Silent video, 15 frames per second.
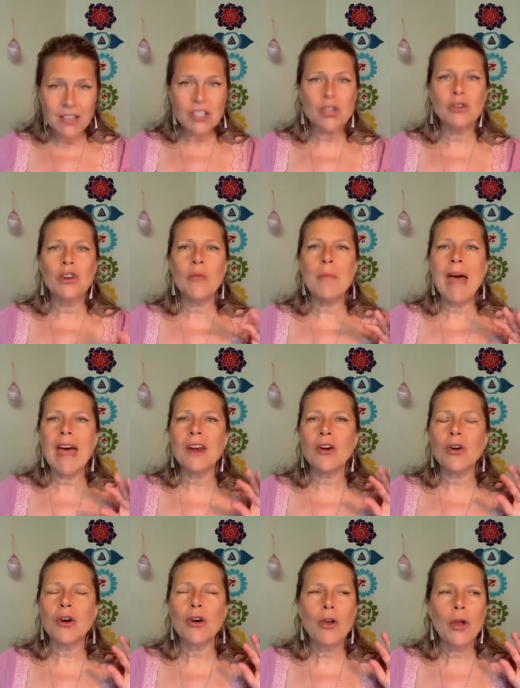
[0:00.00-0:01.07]
So no
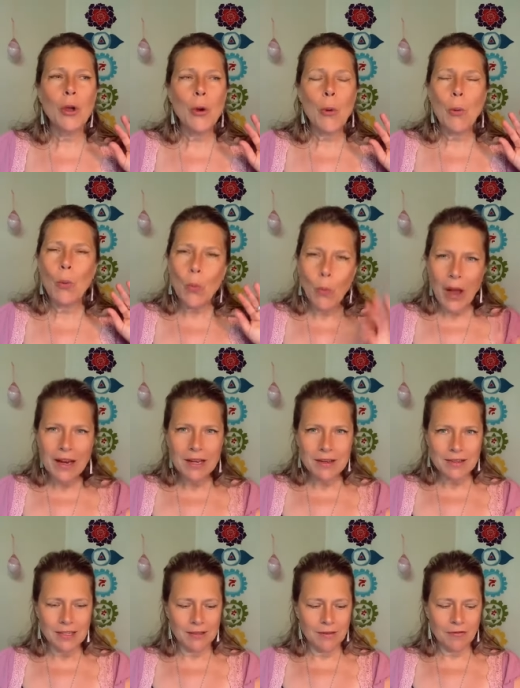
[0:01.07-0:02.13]
matter
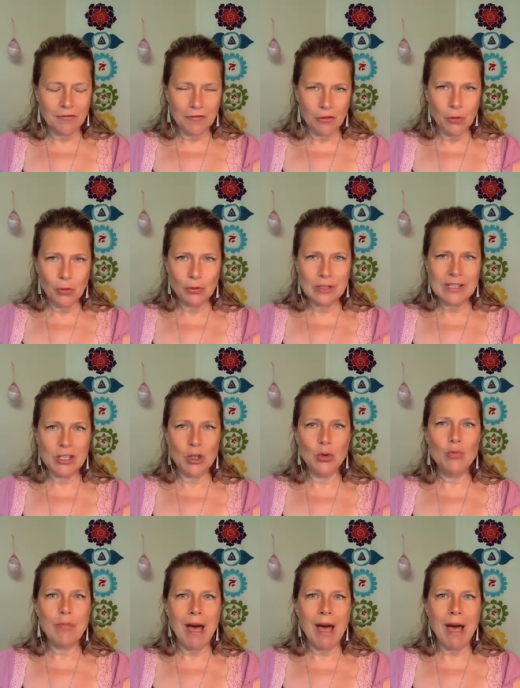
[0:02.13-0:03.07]
what foods you